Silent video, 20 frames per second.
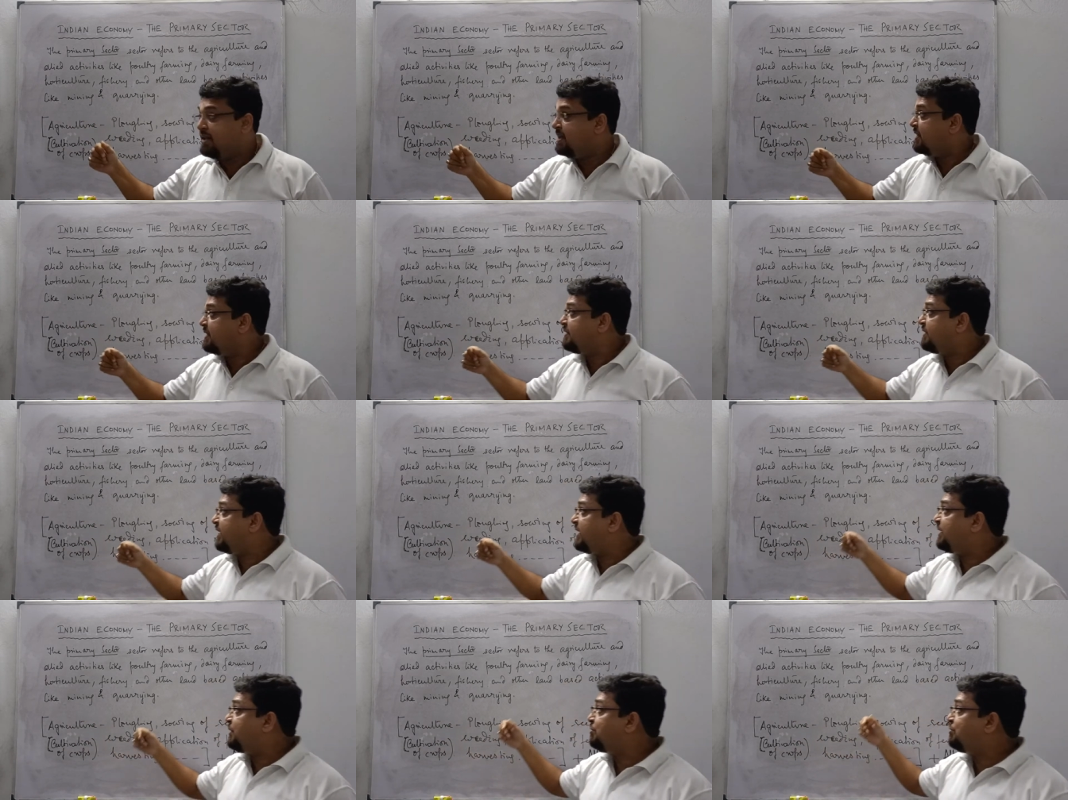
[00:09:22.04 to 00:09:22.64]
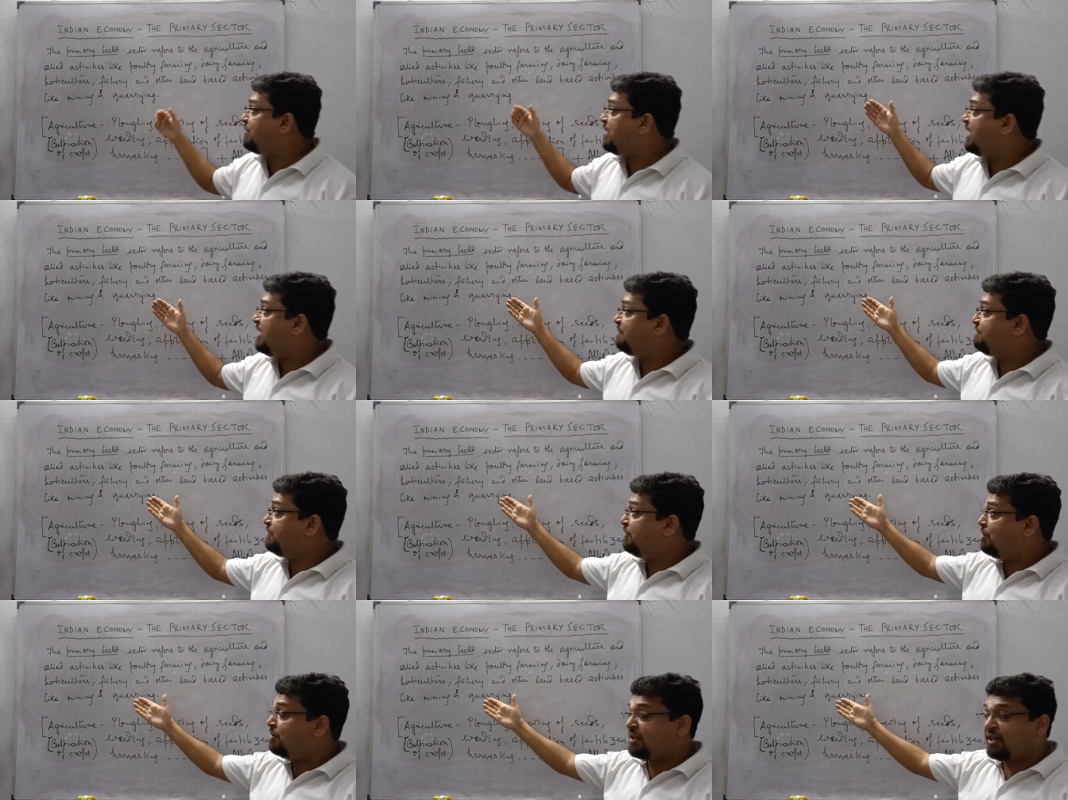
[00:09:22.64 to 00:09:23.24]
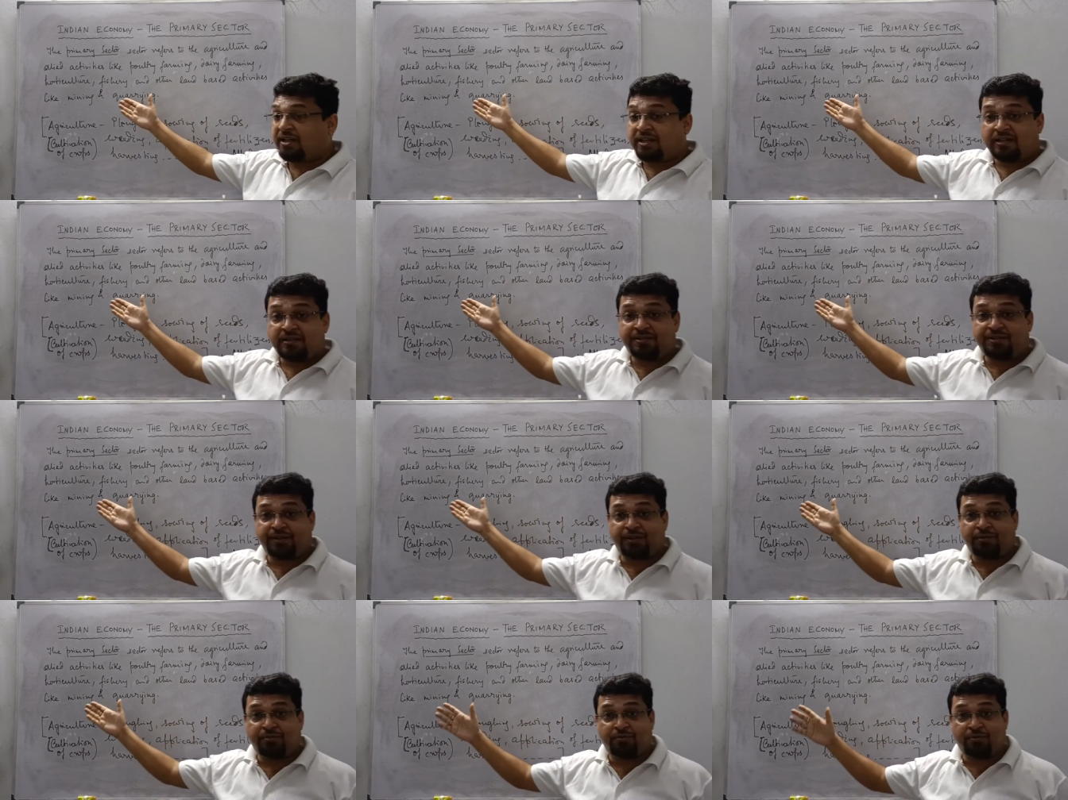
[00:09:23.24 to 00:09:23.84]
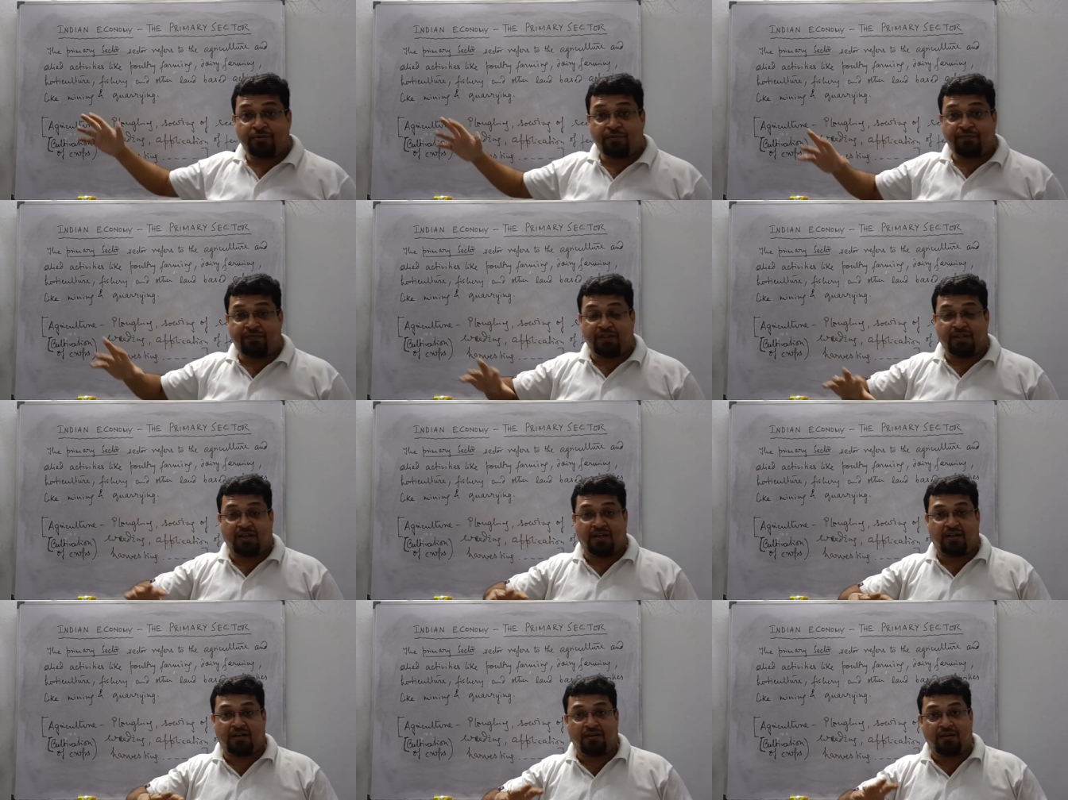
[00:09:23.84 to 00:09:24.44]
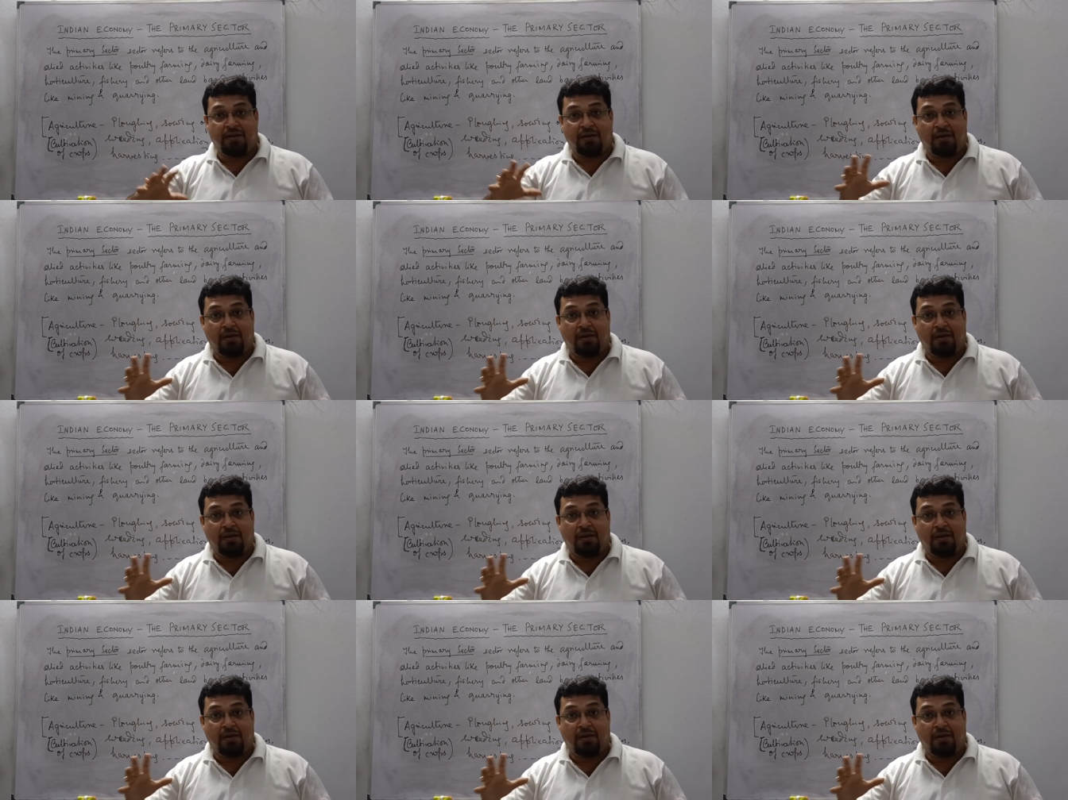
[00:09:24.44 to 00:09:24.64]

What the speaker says: Then you have horticulture, with the